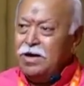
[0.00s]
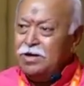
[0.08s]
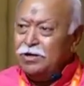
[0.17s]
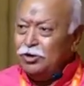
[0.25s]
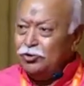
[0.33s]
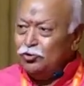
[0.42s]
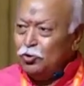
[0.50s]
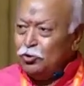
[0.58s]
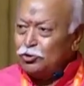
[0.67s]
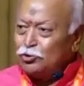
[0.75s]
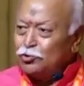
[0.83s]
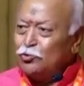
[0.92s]
And
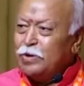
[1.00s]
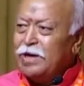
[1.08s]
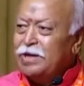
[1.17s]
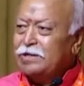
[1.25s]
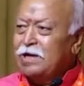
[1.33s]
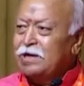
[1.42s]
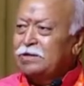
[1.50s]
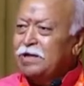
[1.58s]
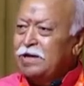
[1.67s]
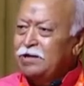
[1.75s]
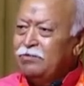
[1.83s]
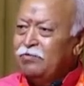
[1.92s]
Hindus
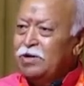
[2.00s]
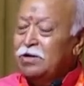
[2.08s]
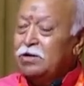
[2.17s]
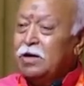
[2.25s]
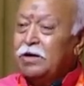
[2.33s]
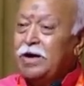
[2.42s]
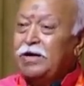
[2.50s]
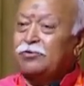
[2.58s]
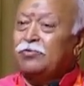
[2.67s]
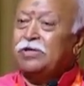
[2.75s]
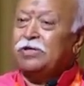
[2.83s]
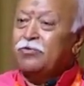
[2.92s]
together then will
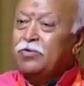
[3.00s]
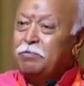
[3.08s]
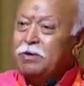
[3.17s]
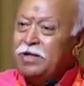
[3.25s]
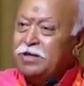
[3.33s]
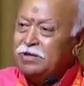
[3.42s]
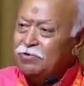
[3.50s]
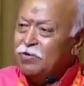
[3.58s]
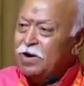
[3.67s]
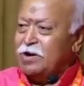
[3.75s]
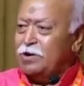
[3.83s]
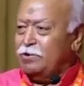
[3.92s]
connect with everybody in
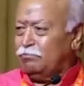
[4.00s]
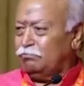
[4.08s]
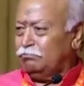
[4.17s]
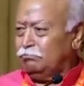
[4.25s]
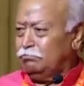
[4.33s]
the world.